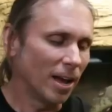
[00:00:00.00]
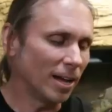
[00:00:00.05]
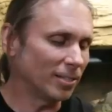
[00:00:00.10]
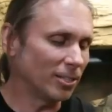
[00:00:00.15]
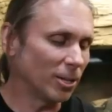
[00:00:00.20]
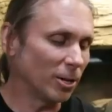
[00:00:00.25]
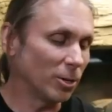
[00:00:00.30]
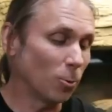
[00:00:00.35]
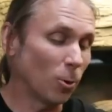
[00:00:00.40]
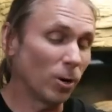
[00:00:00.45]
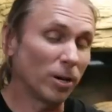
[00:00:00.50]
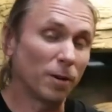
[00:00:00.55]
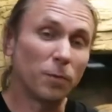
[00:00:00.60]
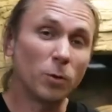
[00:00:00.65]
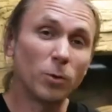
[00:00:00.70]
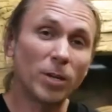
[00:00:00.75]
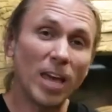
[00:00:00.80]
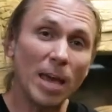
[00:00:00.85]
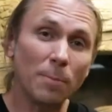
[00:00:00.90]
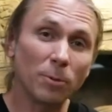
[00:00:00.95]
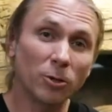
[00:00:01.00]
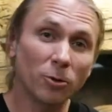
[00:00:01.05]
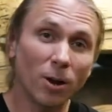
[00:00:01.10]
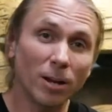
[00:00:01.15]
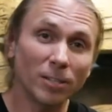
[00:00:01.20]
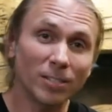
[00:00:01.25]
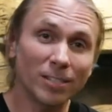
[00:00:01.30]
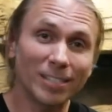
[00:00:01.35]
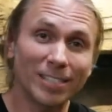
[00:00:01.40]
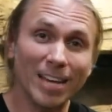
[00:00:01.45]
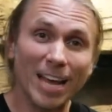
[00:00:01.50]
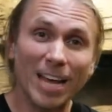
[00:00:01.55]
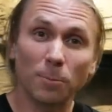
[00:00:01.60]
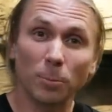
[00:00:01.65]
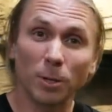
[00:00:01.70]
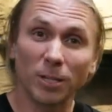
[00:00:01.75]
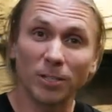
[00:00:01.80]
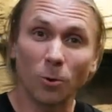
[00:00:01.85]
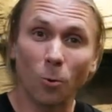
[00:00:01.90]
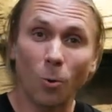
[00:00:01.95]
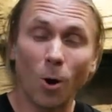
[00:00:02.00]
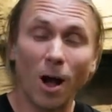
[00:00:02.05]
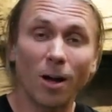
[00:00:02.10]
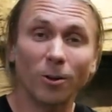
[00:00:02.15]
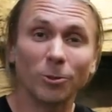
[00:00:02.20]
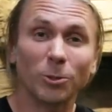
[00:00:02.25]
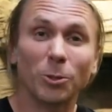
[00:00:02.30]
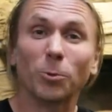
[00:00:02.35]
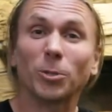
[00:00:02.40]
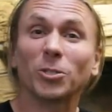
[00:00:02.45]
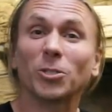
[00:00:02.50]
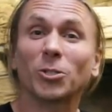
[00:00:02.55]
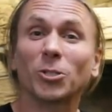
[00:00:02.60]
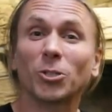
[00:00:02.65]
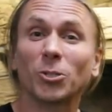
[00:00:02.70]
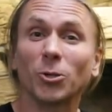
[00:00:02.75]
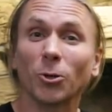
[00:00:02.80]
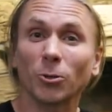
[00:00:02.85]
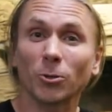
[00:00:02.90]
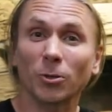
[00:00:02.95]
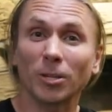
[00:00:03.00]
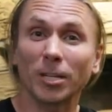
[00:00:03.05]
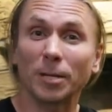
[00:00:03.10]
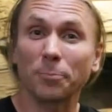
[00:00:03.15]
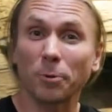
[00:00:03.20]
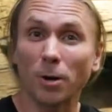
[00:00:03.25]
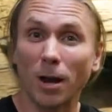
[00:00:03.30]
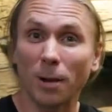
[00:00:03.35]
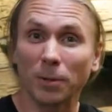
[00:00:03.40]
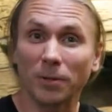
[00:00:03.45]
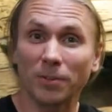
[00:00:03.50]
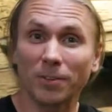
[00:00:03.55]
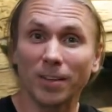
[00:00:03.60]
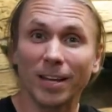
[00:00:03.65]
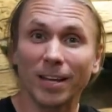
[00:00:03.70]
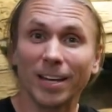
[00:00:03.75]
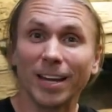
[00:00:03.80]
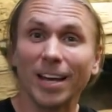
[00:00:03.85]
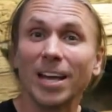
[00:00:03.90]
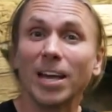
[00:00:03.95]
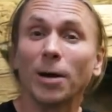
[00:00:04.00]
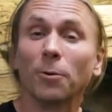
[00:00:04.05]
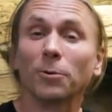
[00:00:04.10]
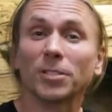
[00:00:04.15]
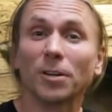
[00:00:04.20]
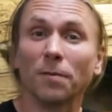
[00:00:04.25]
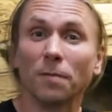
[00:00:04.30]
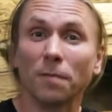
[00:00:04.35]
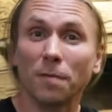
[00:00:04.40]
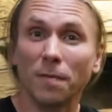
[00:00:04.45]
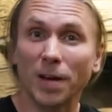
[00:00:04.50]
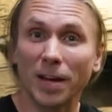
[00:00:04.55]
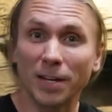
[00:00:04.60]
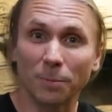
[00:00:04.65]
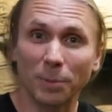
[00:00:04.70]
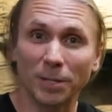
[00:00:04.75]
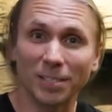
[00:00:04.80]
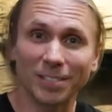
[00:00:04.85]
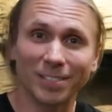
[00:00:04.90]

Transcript: I tell you what, if you came across this animal in the wild, you would certainly probably think it was a venomous